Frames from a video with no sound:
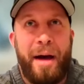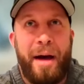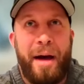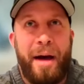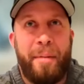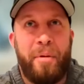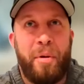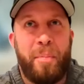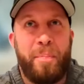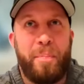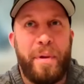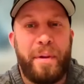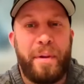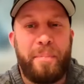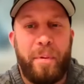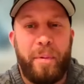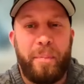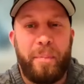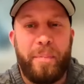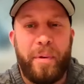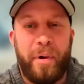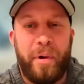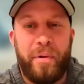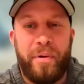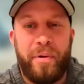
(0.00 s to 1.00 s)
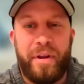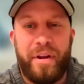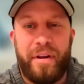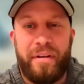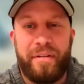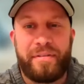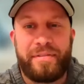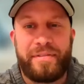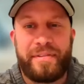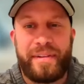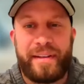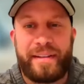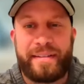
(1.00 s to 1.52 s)
I'm a big proponent
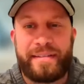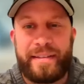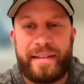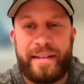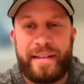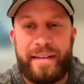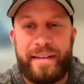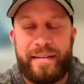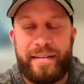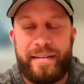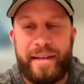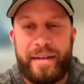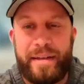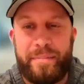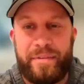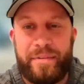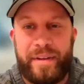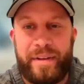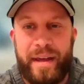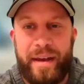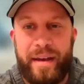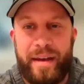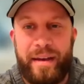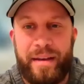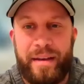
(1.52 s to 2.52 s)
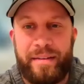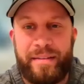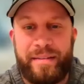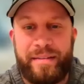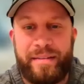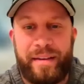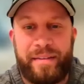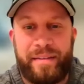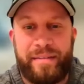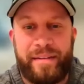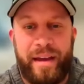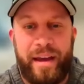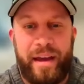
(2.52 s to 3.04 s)
of 16 teams getting in
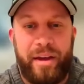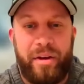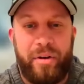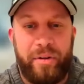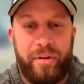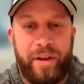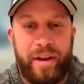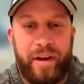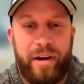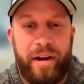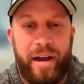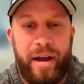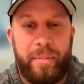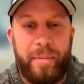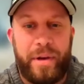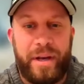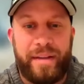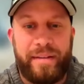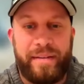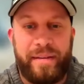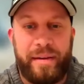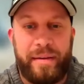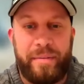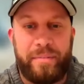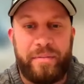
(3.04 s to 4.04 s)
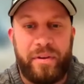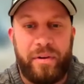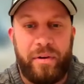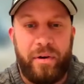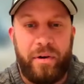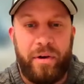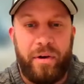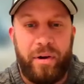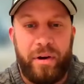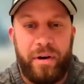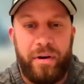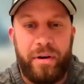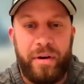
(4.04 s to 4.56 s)
6A. I don't care how many teams there
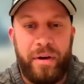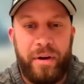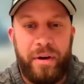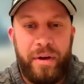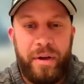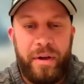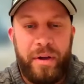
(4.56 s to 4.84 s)
are.